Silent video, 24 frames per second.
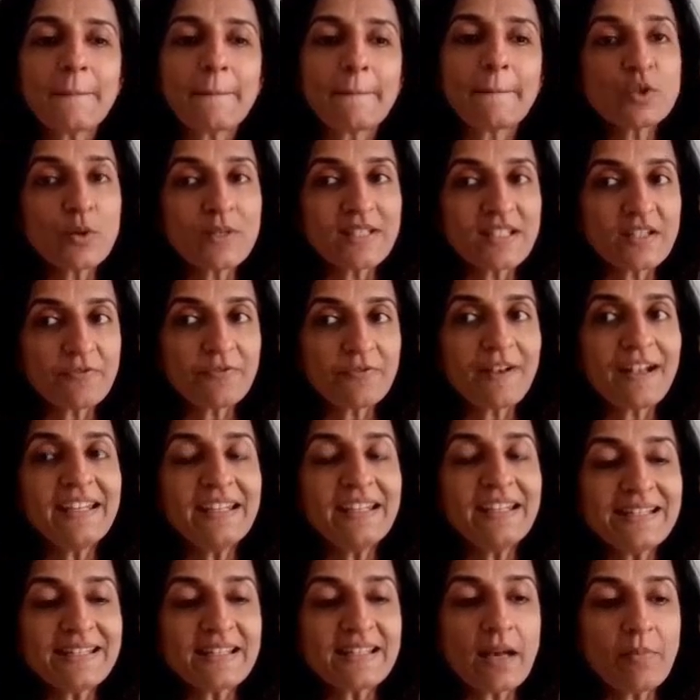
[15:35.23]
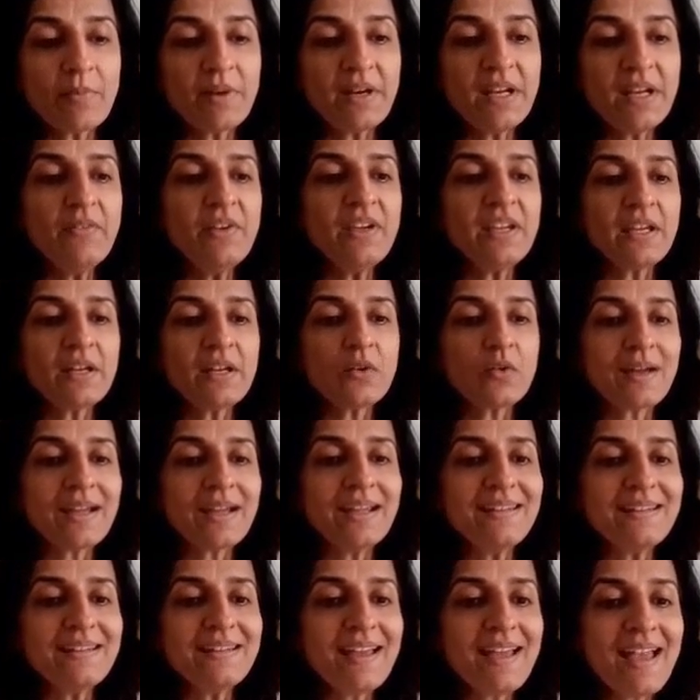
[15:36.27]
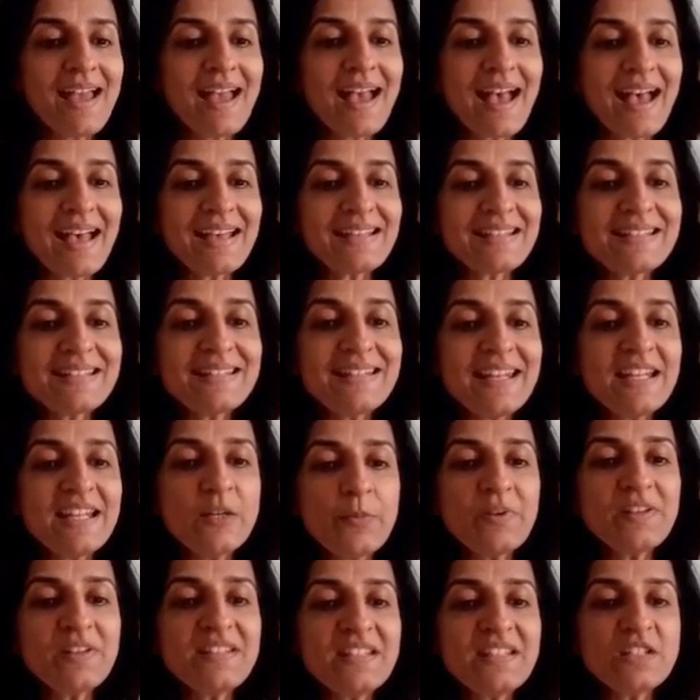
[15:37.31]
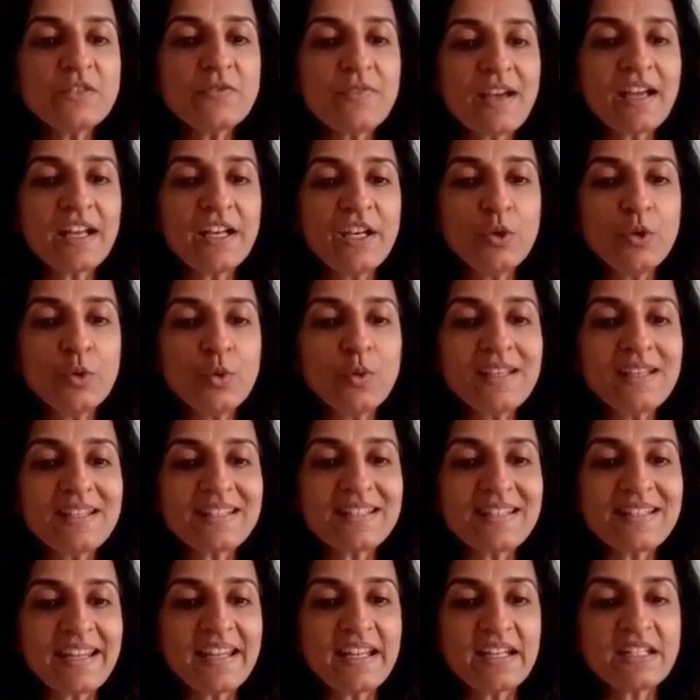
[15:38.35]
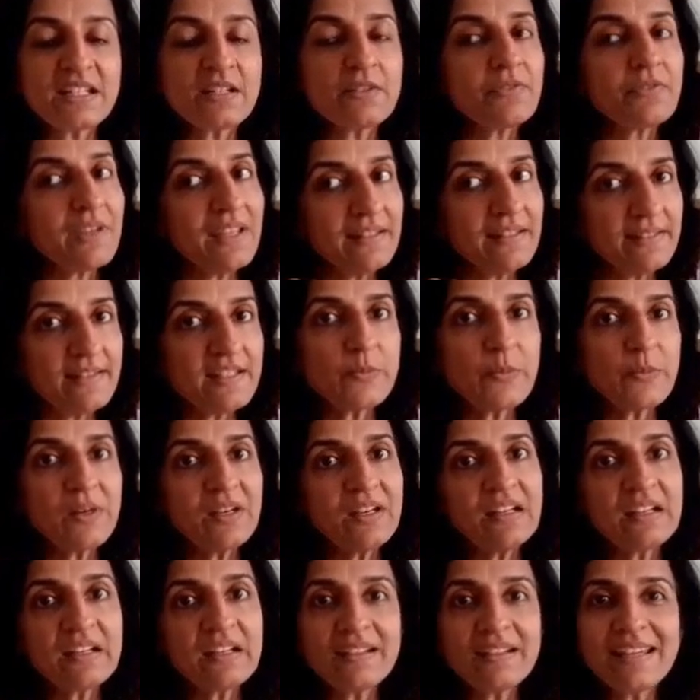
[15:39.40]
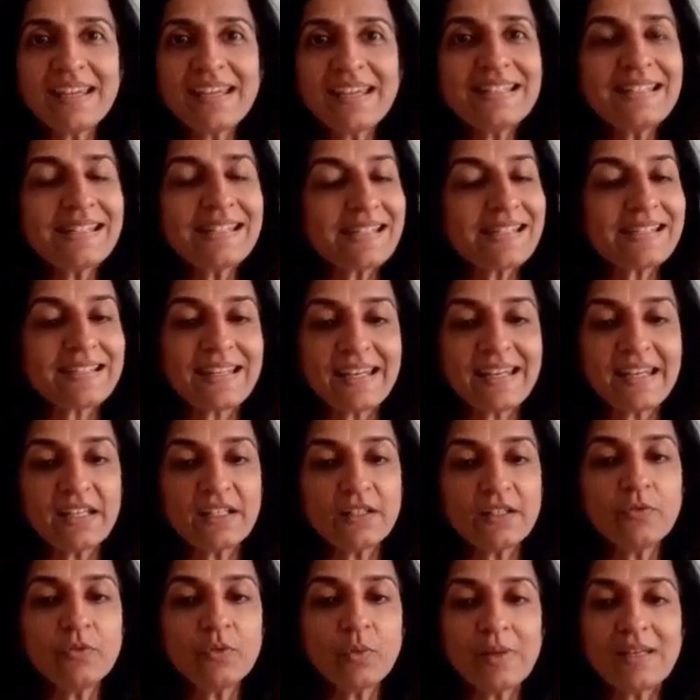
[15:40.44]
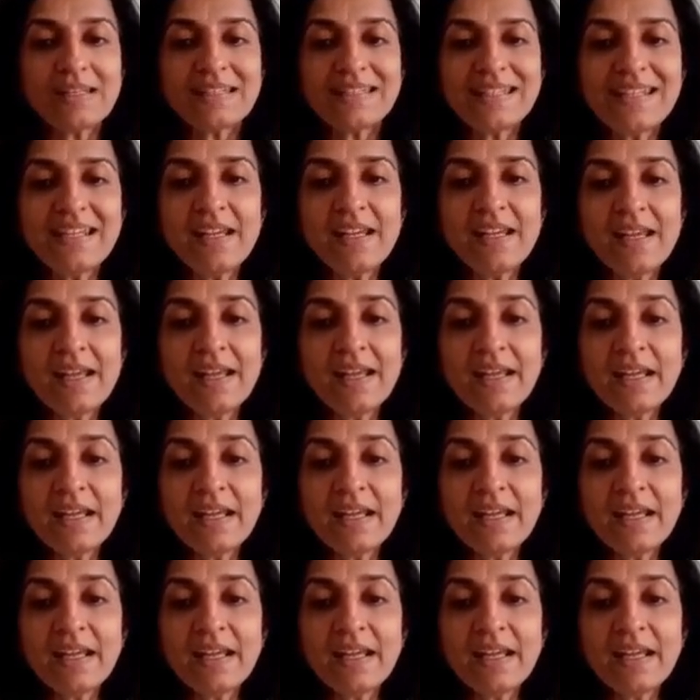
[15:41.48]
So as a final summary, we can write as net present value is negative. In this particular case, it is negative 20.